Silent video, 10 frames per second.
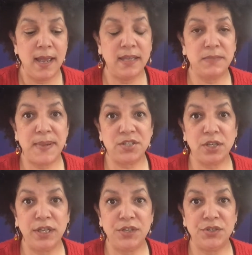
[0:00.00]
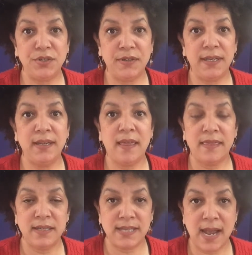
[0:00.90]
especially during
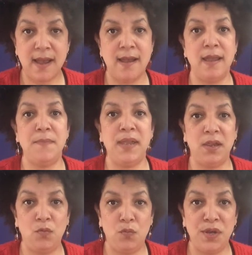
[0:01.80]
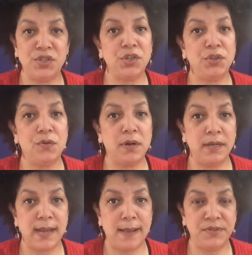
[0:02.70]
the time in which your
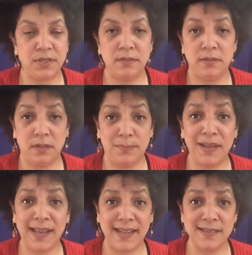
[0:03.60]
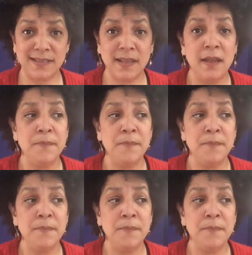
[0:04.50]
adoption took place.